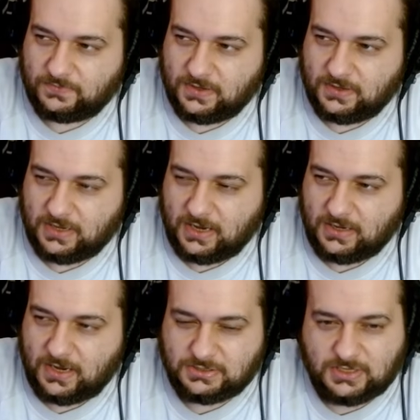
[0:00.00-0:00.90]
that
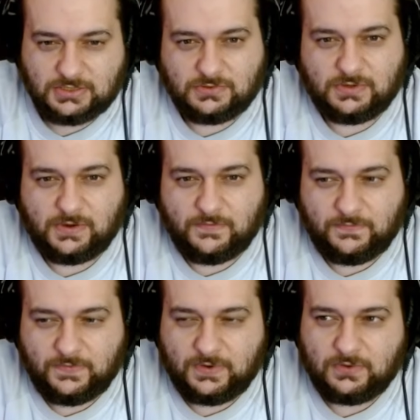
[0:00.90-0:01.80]
I scheduled an
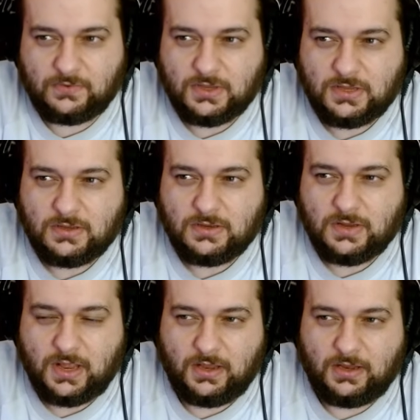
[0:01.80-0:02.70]
interview,
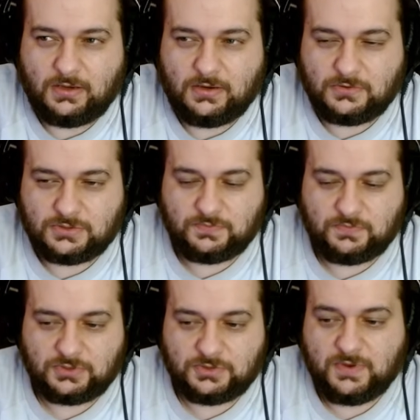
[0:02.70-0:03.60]
and it was
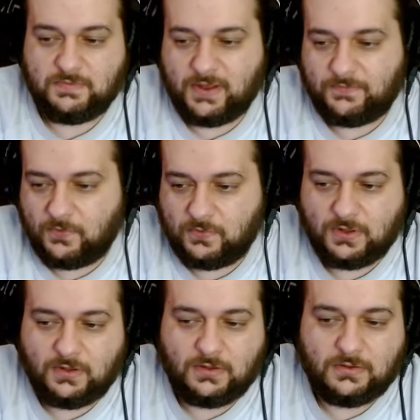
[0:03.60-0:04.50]
supposed to be by phone
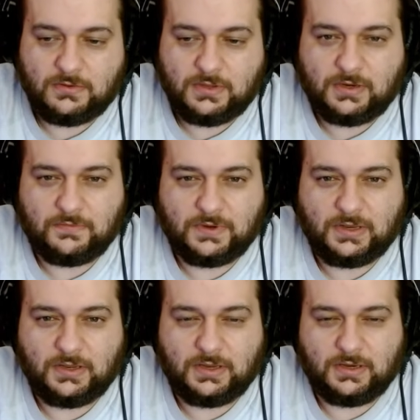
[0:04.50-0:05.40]
call and
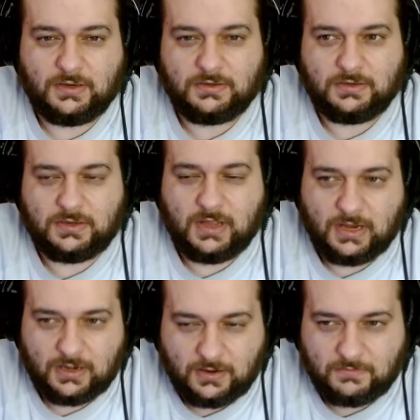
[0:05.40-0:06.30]
everything, and
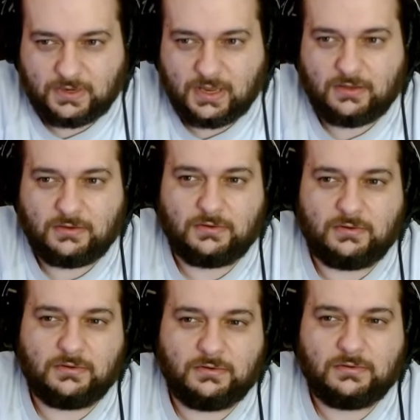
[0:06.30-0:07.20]
got it on the
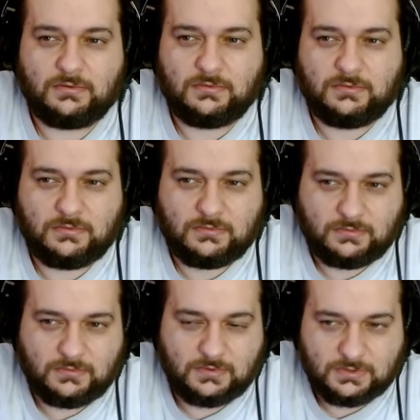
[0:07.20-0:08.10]
calendar,
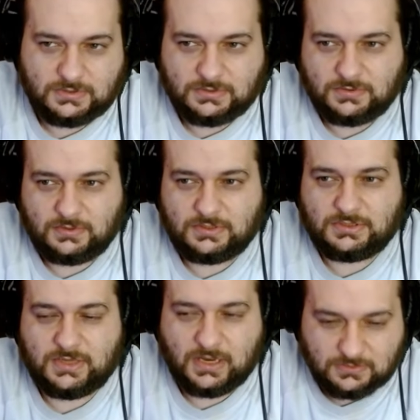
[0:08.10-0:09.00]

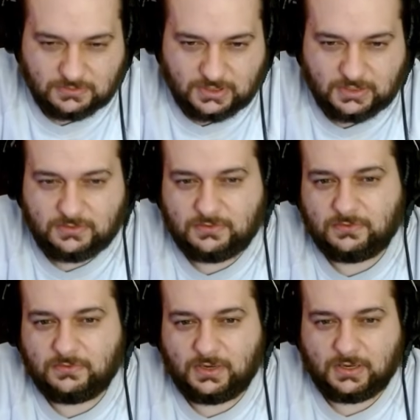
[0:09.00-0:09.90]
scheduled it
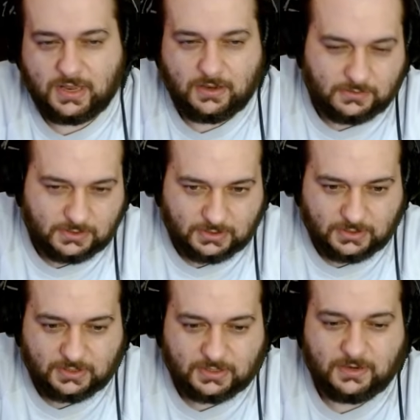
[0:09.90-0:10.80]
through a calendar
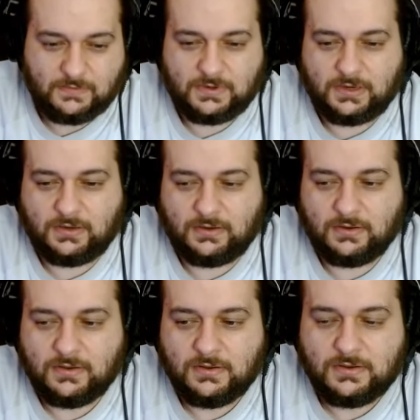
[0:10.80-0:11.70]
link and
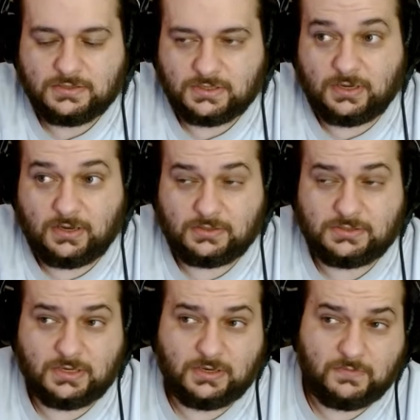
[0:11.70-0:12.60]
everything.
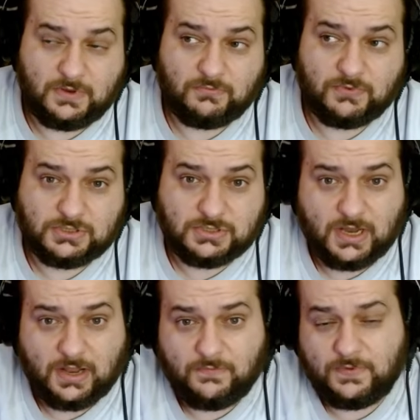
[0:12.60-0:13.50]
Said they'll be reaching
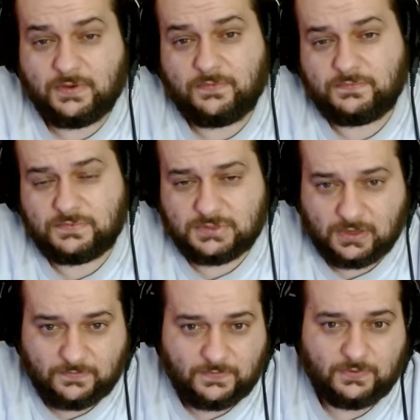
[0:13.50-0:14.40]
out via
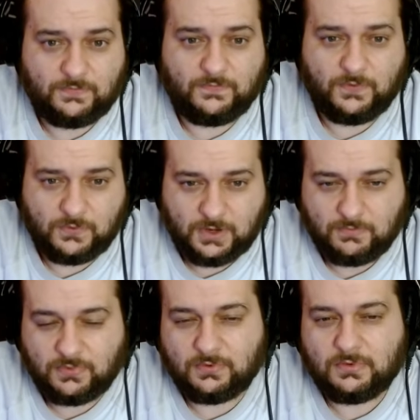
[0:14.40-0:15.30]
phone
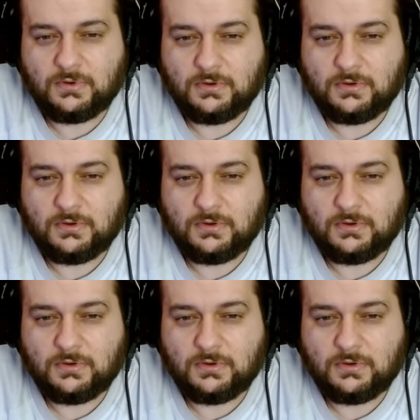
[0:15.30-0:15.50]
number,